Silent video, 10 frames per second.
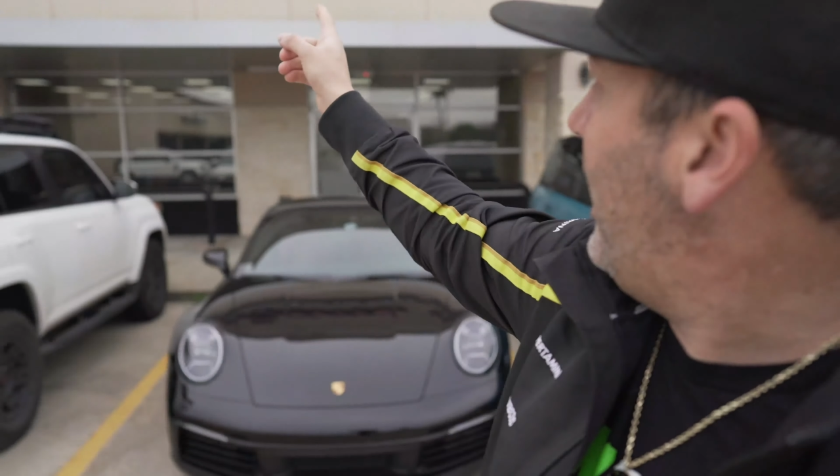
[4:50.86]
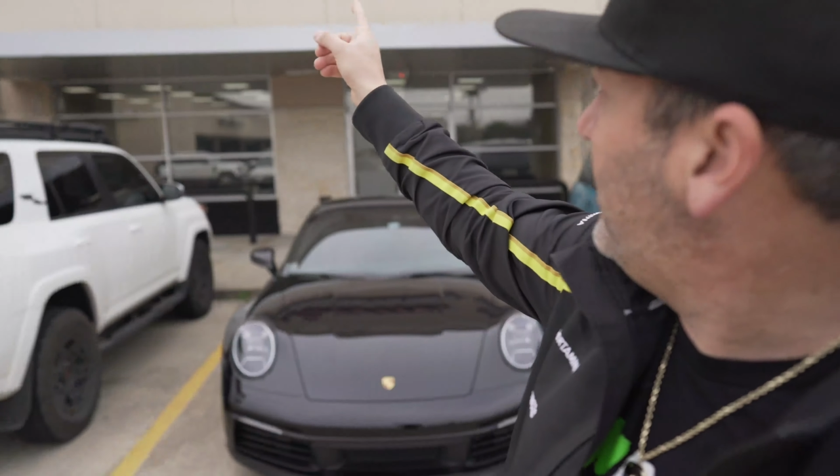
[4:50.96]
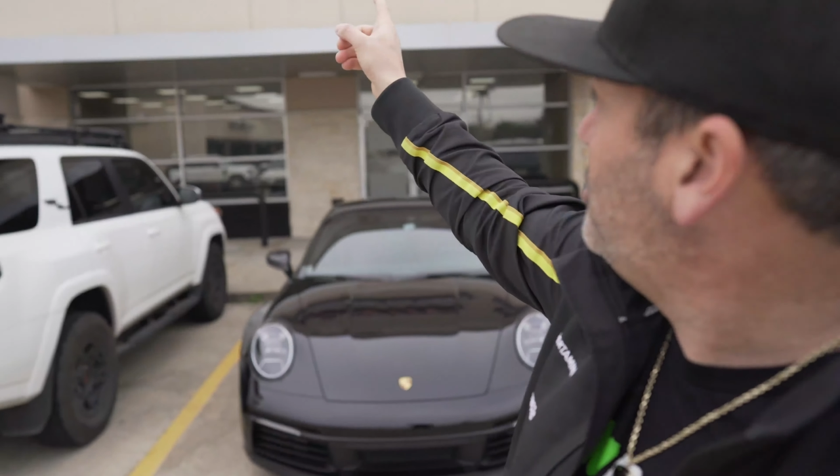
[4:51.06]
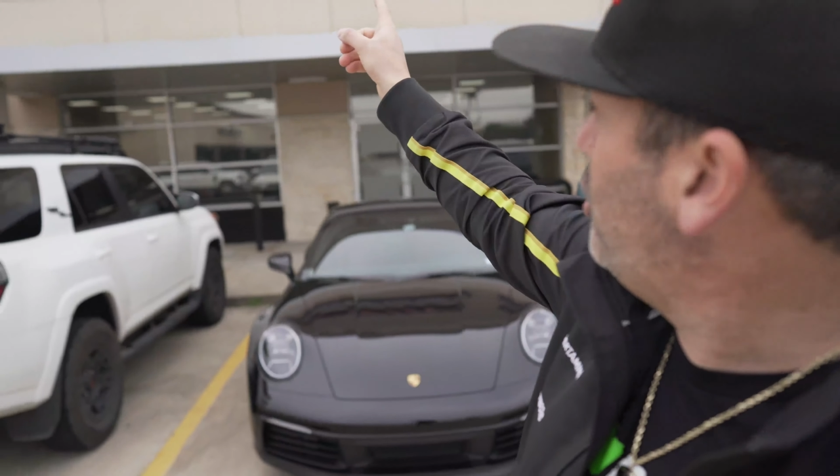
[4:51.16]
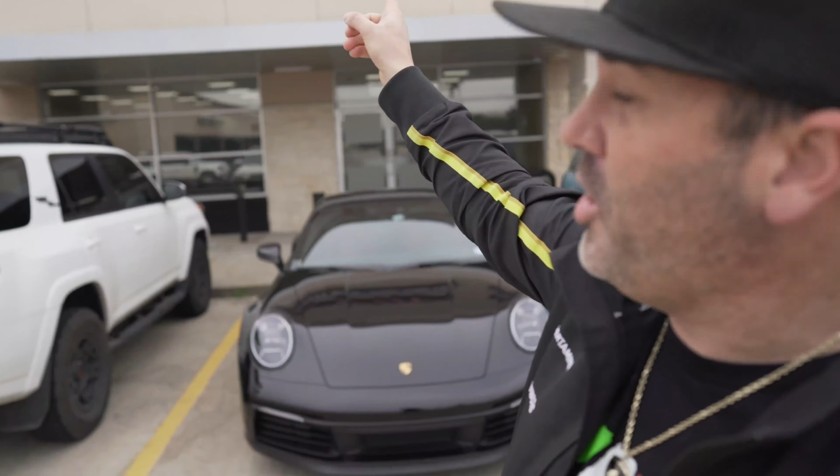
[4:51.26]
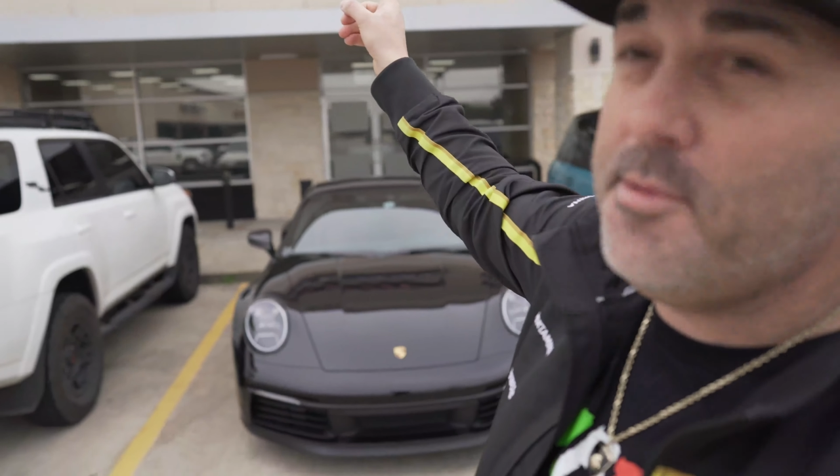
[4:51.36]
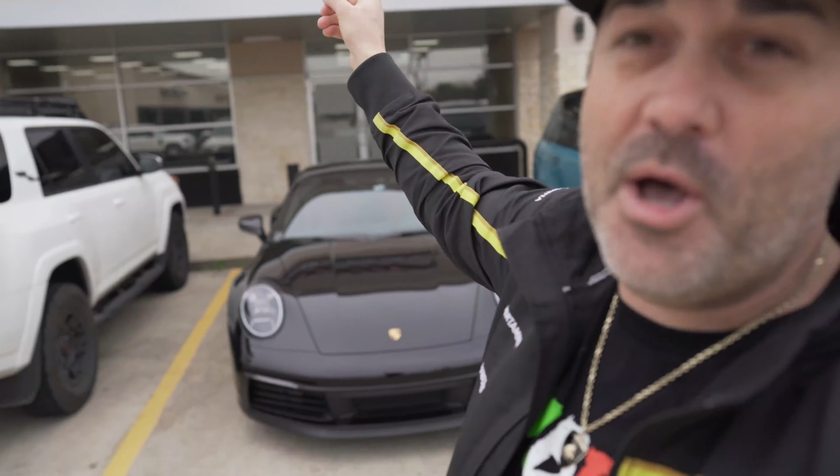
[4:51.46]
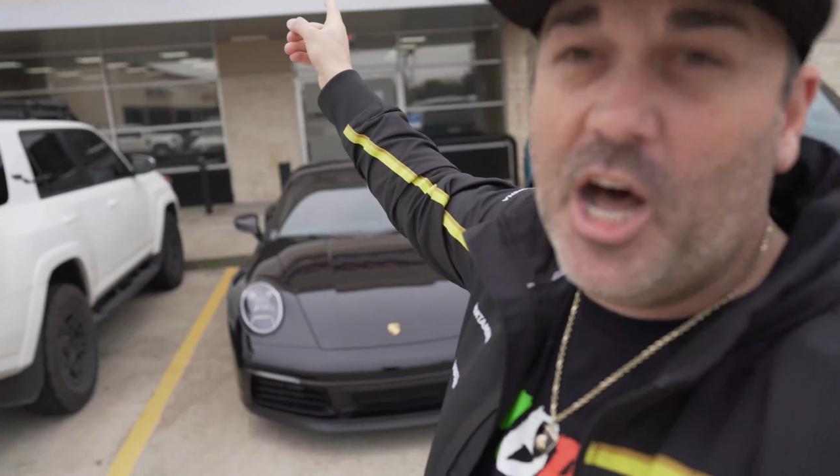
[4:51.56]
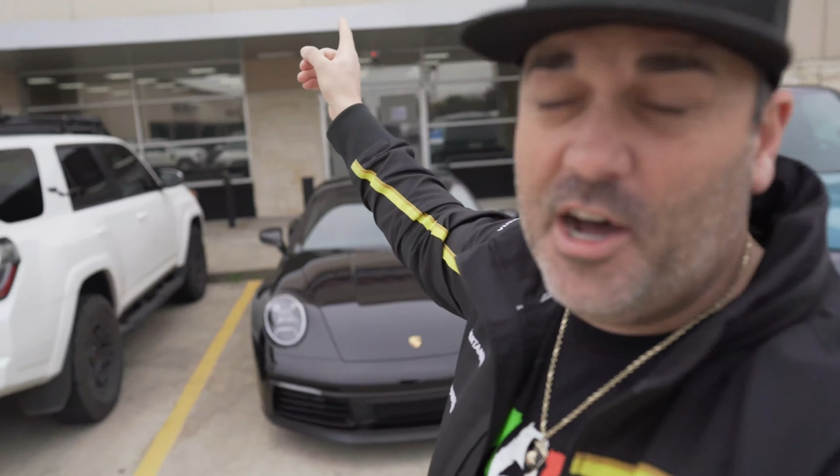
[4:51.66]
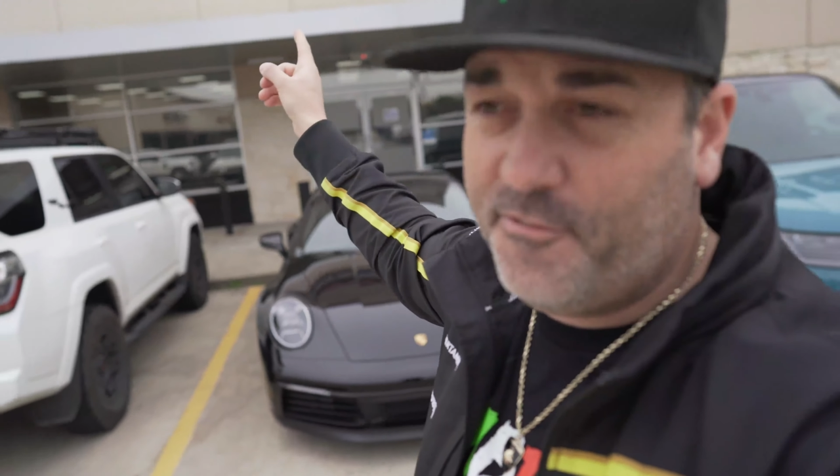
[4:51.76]
Extreme
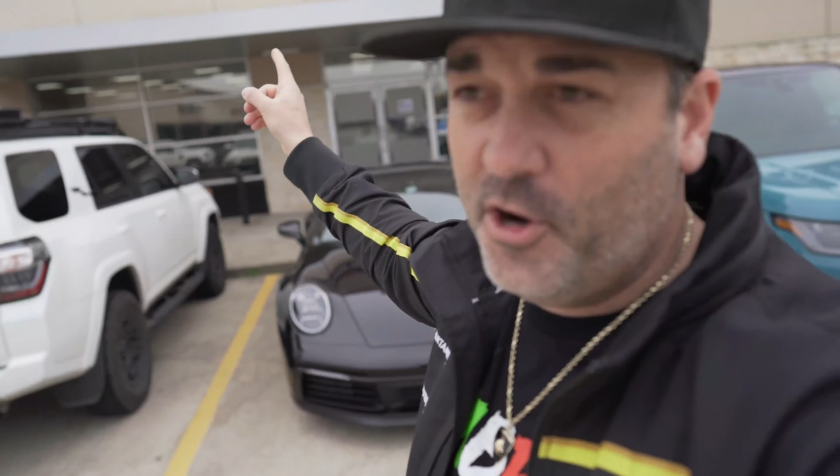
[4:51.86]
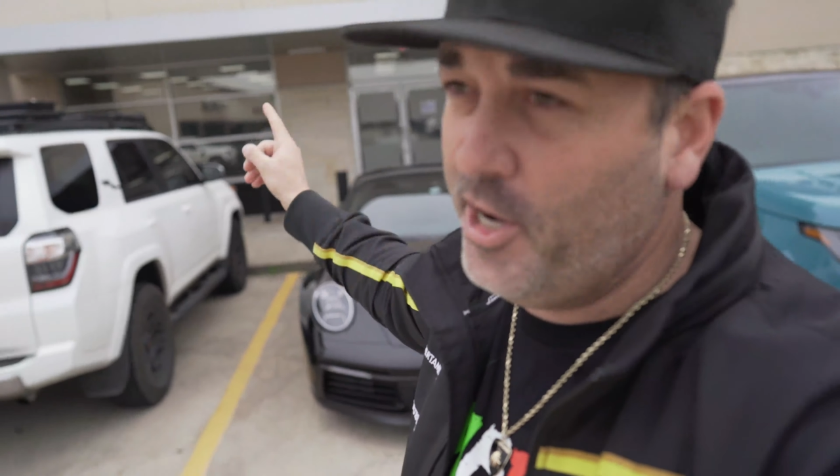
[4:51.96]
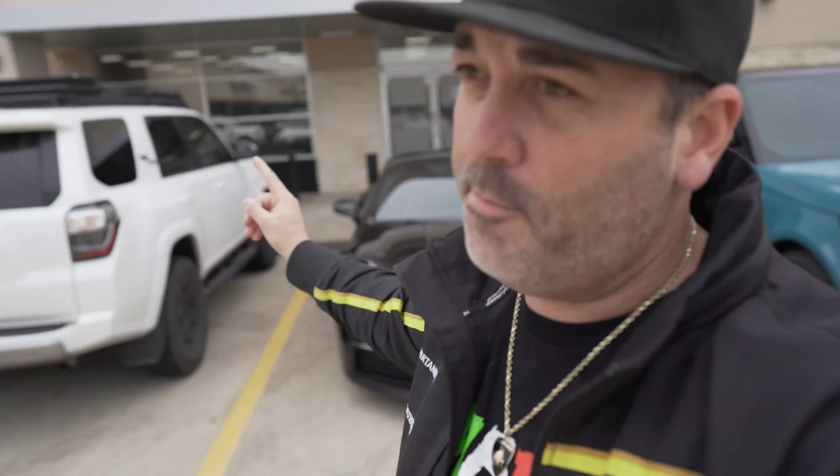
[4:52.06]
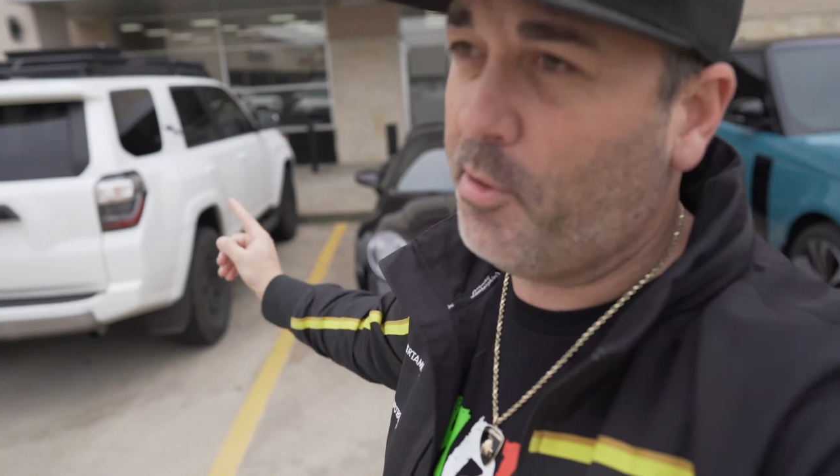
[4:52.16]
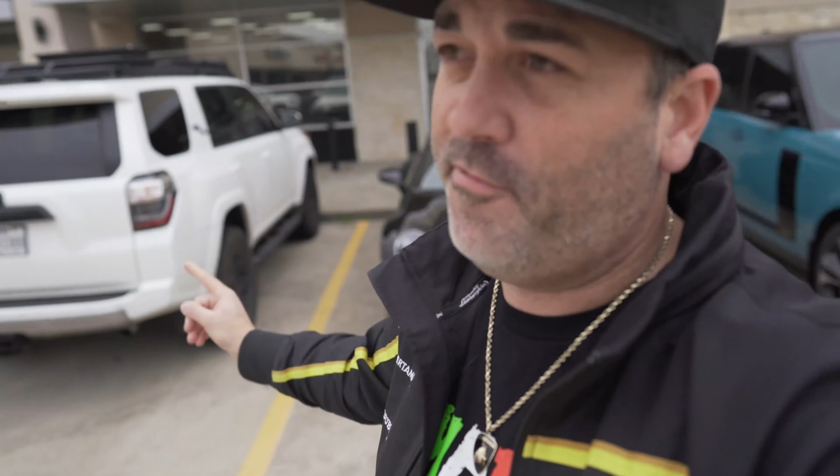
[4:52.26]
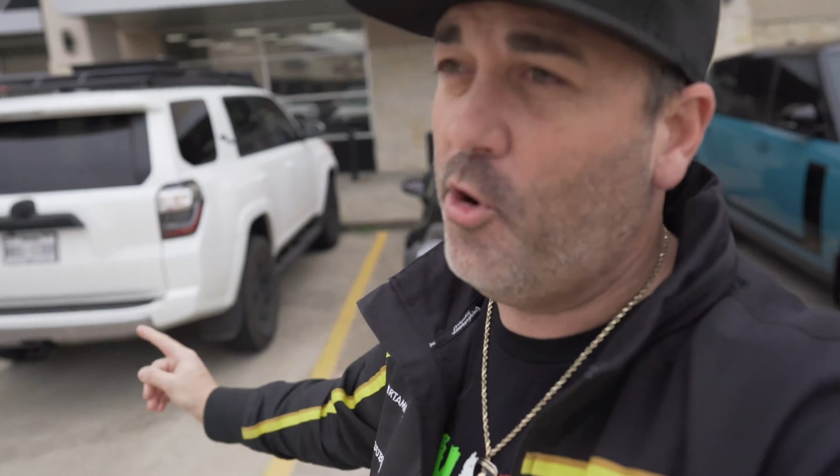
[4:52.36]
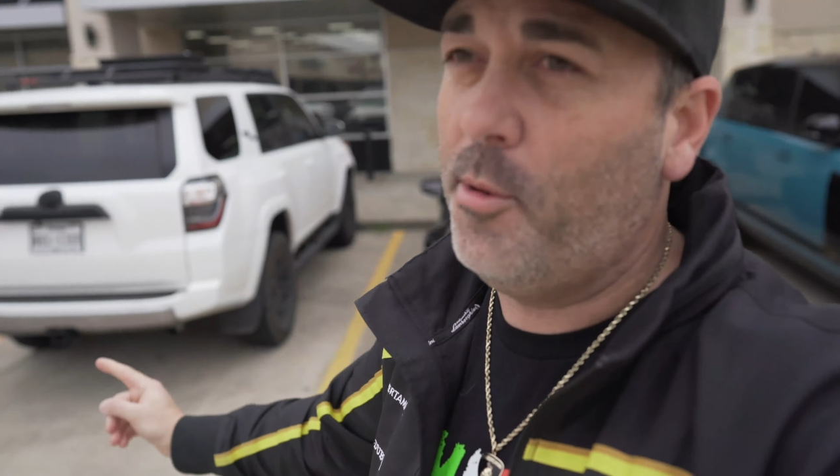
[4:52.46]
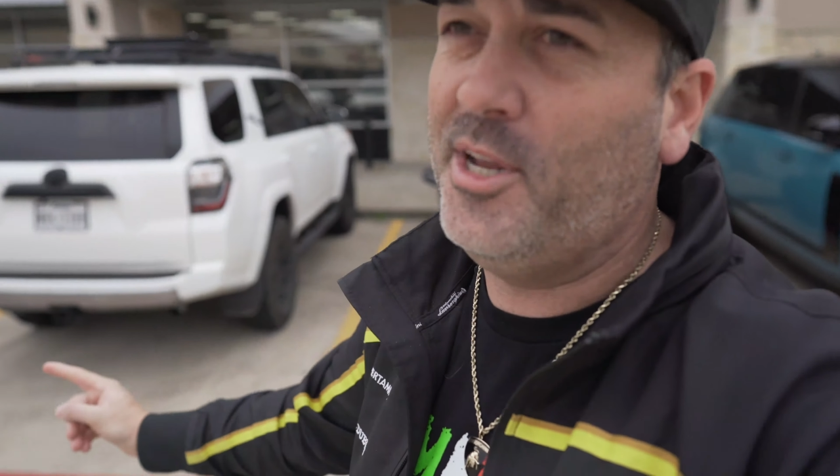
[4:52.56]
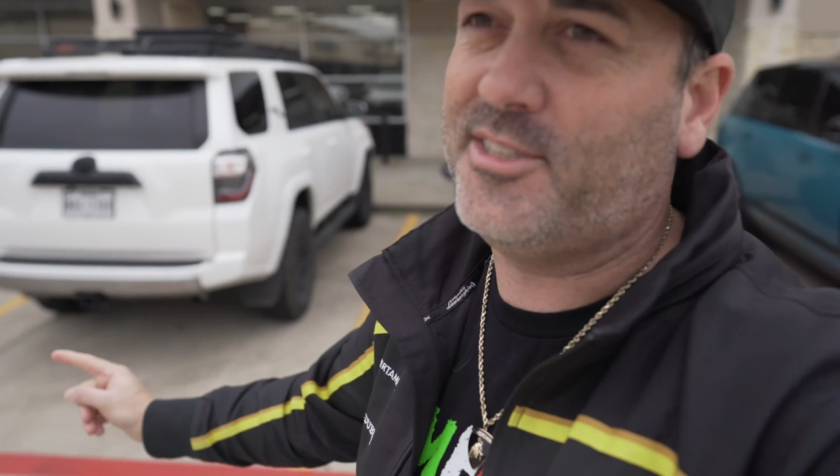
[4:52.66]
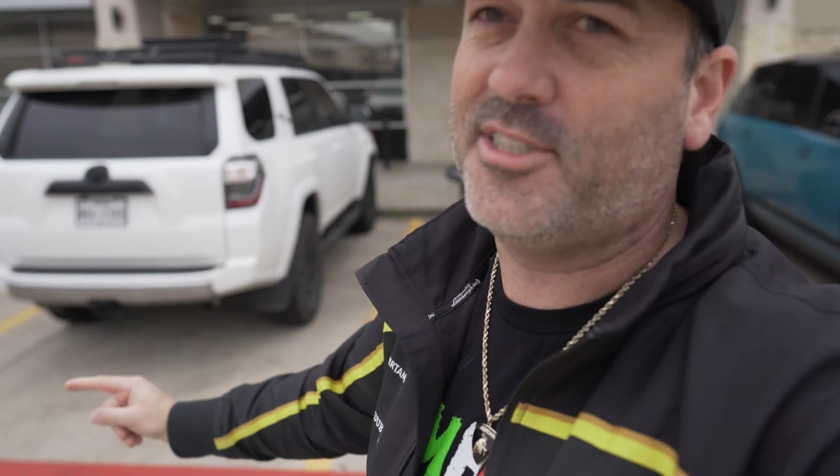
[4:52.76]
Off-Road and
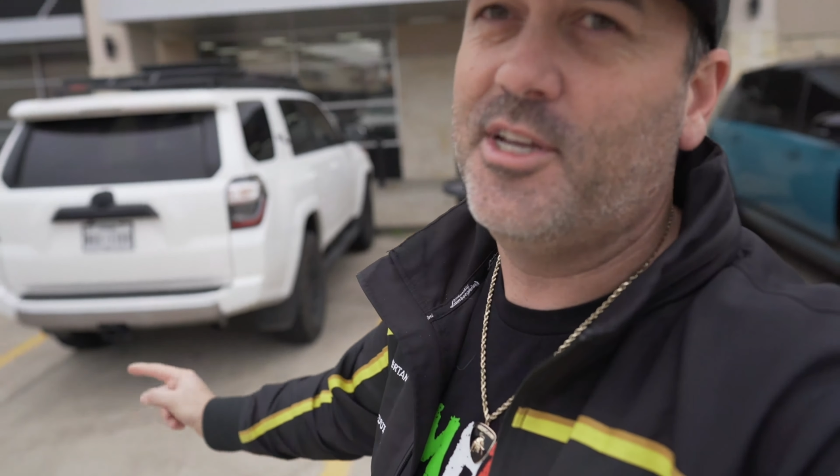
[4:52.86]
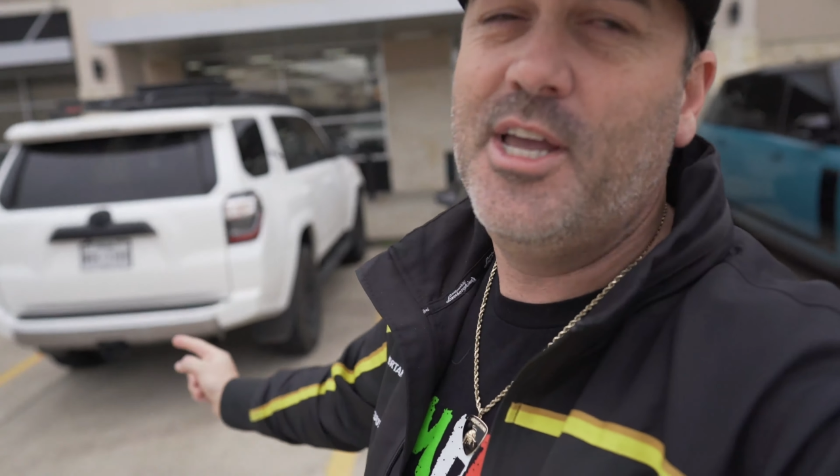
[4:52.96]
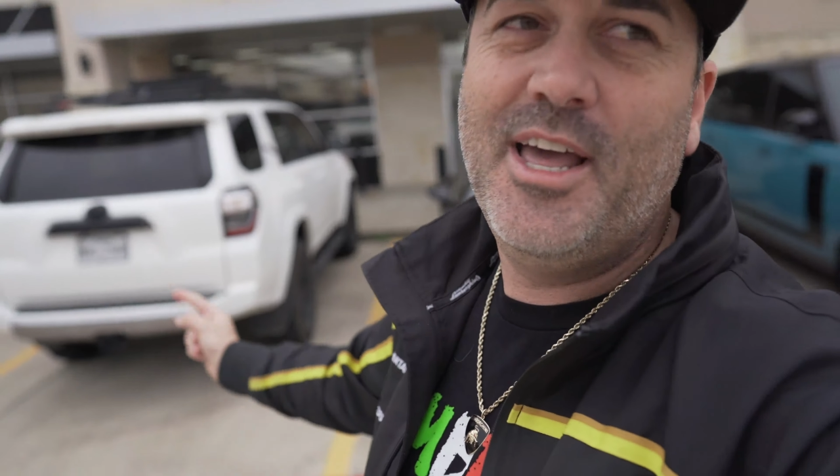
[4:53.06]
Performance.